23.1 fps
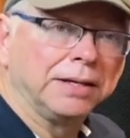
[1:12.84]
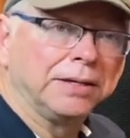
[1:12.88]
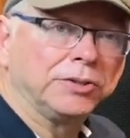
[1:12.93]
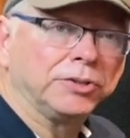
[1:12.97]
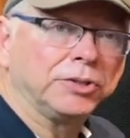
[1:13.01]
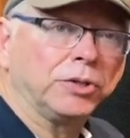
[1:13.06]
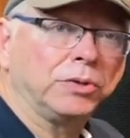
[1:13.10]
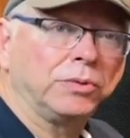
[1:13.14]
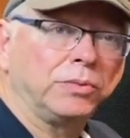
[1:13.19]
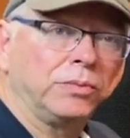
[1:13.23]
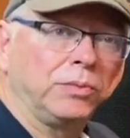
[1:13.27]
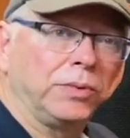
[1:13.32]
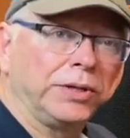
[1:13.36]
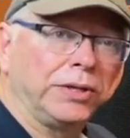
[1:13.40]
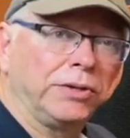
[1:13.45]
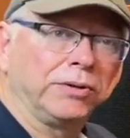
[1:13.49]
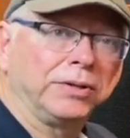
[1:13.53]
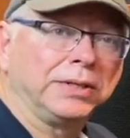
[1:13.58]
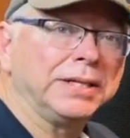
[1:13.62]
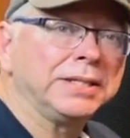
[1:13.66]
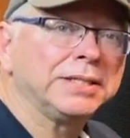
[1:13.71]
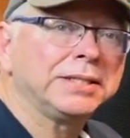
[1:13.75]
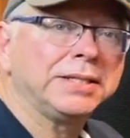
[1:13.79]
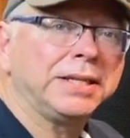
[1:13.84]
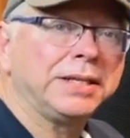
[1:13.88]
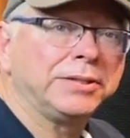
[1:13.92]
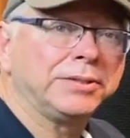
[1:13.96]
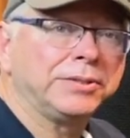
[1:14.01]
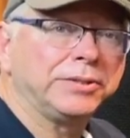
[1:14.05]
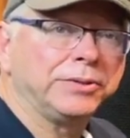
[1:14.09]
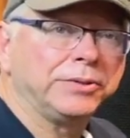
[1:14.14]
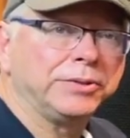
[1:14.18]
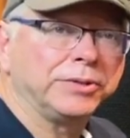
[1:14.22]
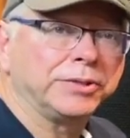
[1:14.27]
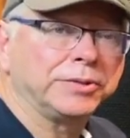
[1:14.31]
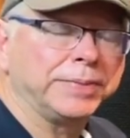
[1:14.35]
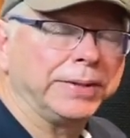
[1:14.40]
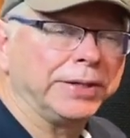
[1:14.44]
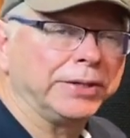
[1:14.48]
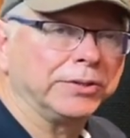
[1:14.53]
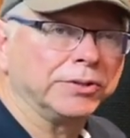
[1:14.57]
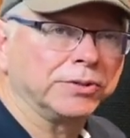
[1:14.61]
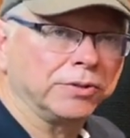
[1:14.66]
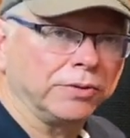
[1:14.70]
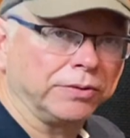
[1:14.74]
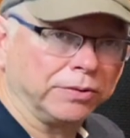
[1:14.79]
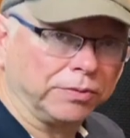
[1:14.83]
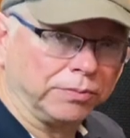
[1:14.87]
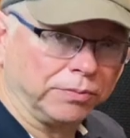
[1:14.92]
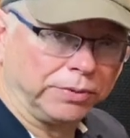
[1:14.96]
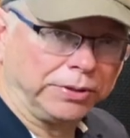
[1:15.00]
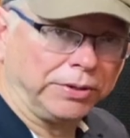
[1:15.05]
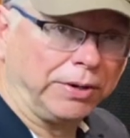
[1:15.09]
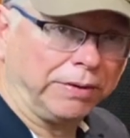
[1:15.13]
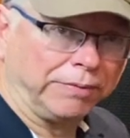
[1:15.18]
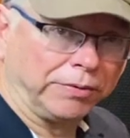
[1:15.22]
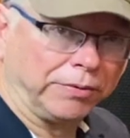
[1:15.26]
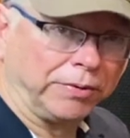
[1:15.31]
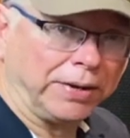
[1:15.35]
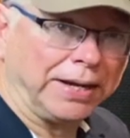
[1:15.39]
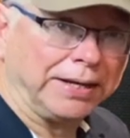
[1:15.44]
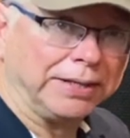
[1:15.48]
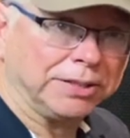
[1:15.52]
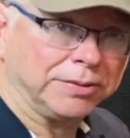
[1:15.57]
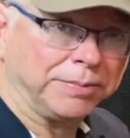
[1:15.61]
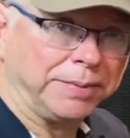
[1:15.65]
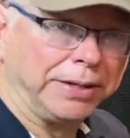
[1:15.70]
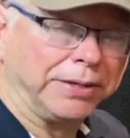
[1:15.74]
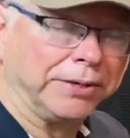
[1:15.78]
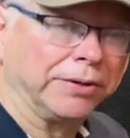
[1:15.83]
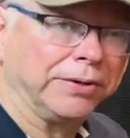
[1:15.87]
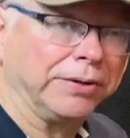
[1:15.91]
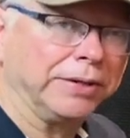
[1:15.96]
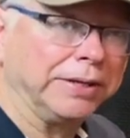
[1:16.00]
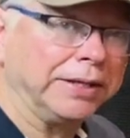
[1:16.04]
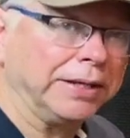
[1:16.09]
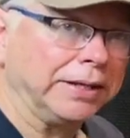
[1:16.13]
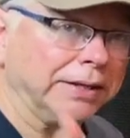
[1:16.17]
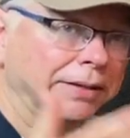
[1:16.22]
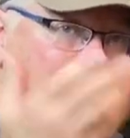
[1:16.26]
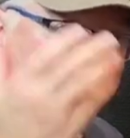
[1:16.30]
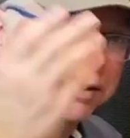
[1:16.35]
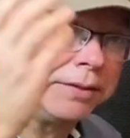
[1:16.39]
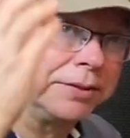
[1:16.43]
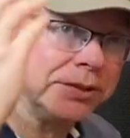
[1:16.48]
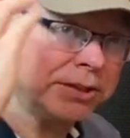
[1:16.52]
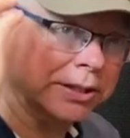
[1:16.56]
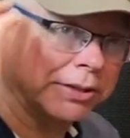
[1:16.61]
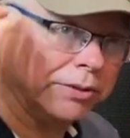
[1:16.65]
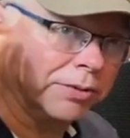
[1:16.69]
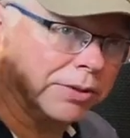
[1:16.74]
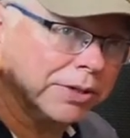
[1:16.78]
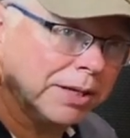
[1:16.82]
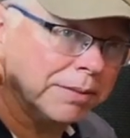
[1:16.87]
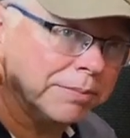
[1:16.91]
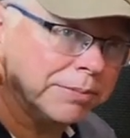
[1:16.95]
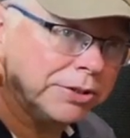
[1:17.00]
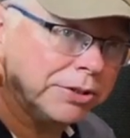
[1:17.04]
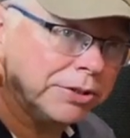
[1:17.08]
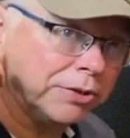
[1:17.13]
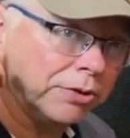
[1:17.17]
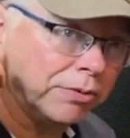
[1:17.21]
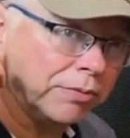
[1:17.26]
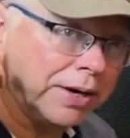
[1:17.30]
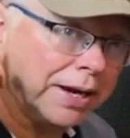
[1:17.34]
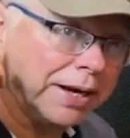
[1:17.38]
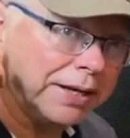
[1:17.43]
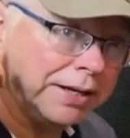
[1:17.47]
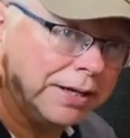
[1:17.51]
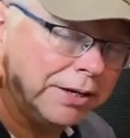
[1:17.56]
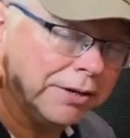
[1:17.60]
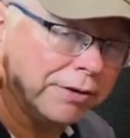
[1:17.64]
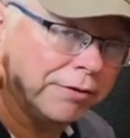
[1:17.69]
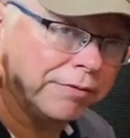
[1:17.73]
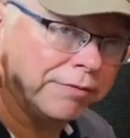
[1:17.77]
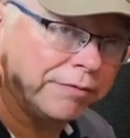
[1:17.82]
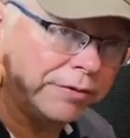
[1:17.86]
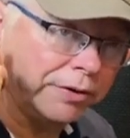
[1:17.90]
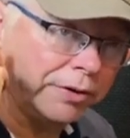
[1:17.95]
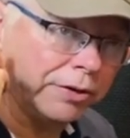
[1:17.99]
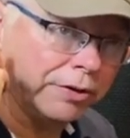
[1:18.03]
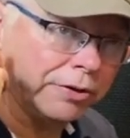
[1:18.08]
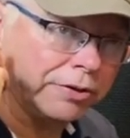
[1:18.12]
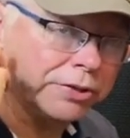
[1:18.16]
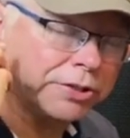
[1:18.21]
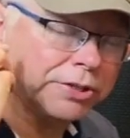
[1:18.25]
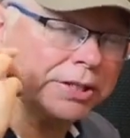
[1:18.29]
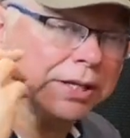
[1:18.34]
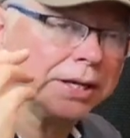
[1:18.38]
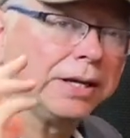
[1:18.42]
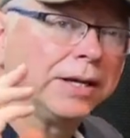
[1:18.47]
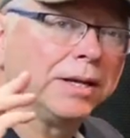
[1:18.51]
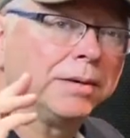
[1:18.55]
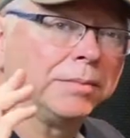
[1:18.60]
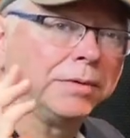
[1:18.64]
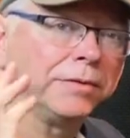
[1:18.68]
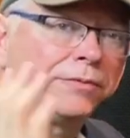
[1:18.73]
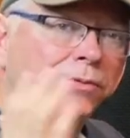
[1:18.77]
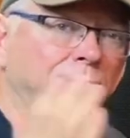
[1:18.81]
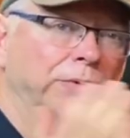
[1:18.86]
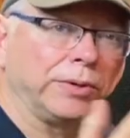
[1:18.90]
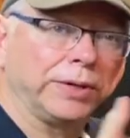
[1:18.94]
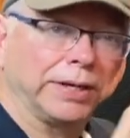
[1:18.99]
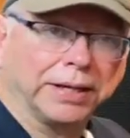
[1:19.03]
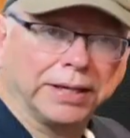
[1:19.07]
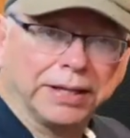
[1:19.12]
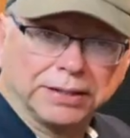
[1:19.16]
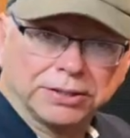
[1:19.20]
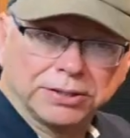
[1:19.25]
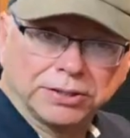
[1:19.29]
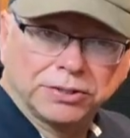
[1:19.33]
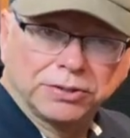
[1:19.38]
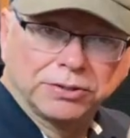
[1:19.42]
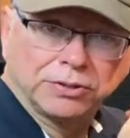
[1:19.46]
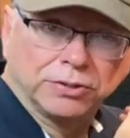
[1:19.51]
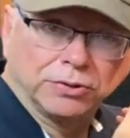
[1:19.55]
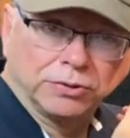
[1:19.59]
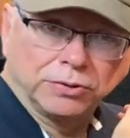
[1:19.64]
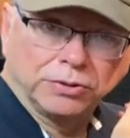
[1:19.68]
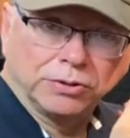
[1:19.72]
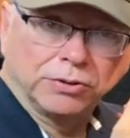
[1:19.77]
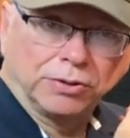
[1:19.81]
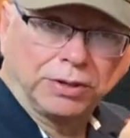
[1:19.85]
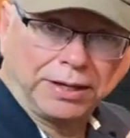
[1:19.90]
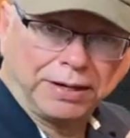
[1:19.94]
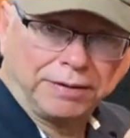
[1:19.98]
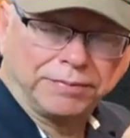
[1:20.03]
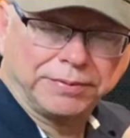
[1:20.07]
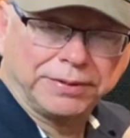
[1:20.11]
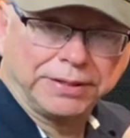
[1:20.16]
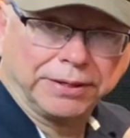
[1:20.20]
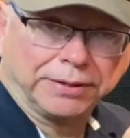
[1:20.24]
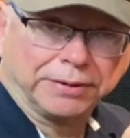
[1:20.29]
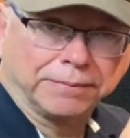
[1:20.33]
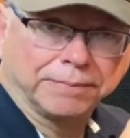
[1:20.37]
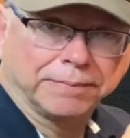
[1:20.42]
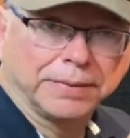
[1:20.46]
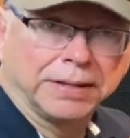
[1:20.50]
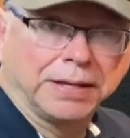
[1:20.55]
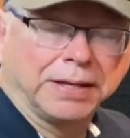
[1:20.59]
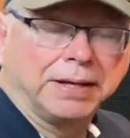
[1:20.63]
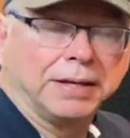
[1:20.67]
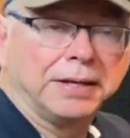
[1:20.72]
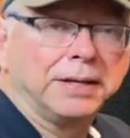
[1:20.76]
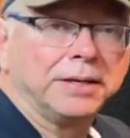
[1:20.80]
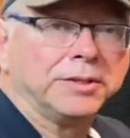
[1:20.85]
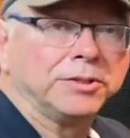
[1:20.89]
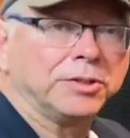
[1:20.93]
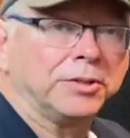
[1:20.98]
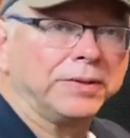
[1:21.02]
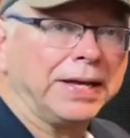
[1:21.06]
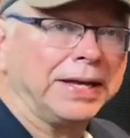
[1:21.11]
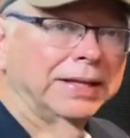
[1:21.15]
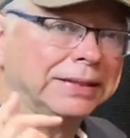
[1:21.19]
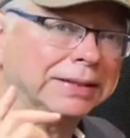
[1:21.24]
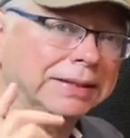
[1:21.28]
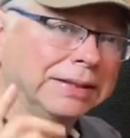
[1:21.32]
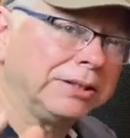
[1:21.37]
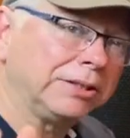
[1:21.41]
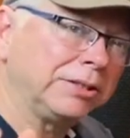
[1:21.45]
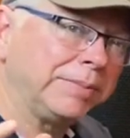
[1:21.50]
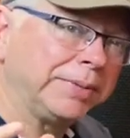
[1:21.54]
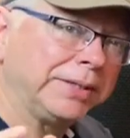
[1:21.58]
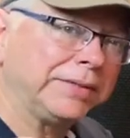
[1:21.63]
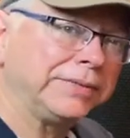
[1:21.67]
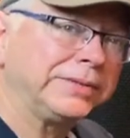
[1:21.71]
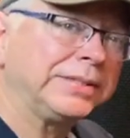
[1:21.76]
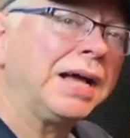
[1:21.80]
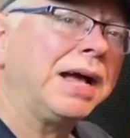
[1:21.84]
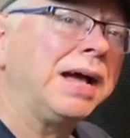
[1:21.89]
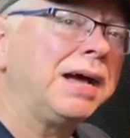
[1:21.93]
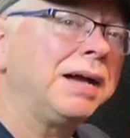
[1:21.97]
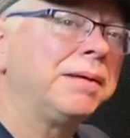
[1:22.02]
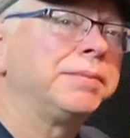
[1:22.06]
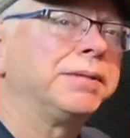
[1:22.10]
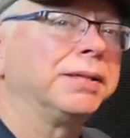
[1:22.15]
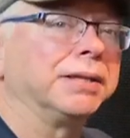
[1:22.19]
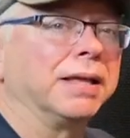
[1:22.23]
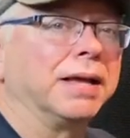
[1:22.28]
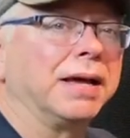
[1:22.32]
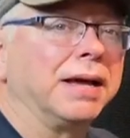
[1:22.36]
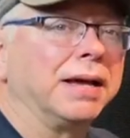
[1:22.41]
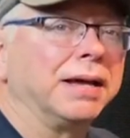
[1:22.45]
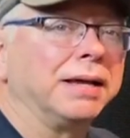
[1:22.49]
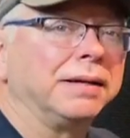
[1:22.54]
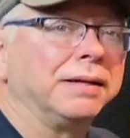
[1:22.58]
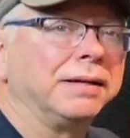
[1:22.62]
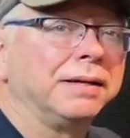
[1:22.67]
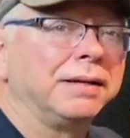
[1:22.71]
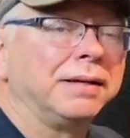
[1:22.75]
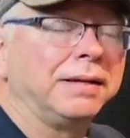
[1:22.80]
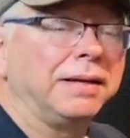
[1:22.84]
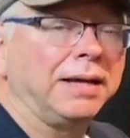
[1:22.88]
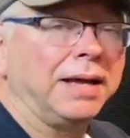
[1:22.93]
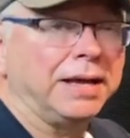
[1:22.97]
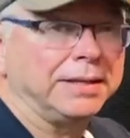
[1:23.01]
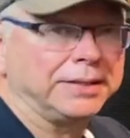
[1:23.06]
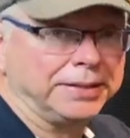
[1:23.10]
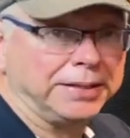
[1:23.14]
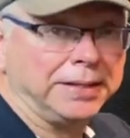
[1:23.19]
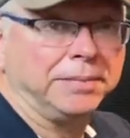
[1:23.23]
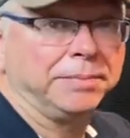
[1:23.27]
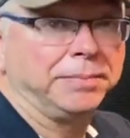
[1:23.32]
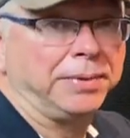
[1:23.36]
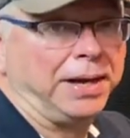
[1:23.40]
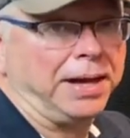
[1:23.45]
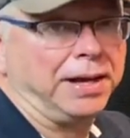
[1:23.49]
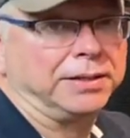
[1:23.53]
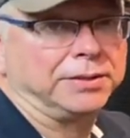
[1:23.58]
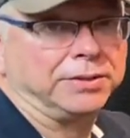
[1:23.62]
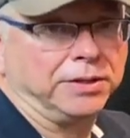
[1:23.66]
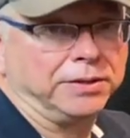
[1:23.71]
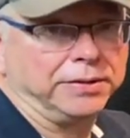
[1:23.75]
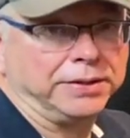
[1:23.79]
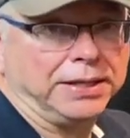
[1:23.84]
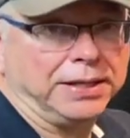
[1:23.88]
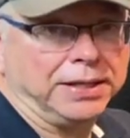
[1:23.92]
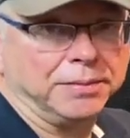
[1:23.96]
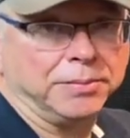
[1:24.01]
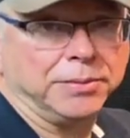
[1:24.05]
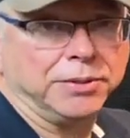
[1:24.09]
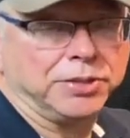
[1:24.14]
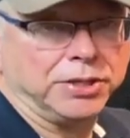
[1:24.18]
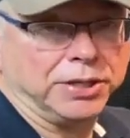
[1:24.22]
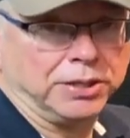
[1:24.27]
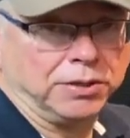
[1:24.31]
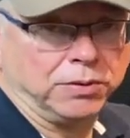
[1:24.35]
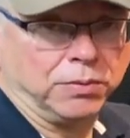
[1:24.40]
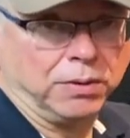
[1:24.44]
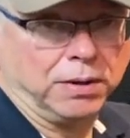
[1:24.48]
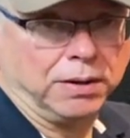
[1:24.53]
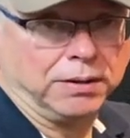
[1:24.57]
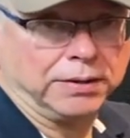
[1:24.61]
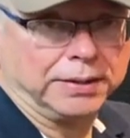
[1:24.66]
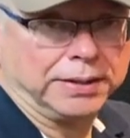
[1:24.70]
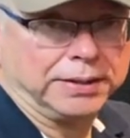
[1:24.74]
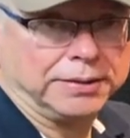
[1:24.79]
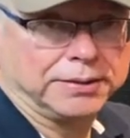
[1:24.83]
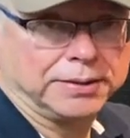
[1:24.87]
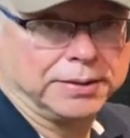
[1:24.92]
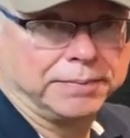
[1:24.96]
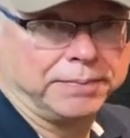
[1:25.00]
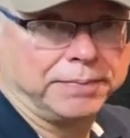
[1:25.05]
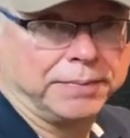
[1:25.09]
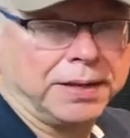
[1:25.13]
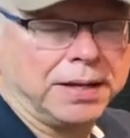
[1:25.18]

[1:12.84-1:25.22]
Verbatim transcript: So when you're listening to your speakers, on the, when you have a right speaker and it, the signal comes to your right ear first before it gets to your left ear. So that little bit of time delay has an impact on the imaging qualities.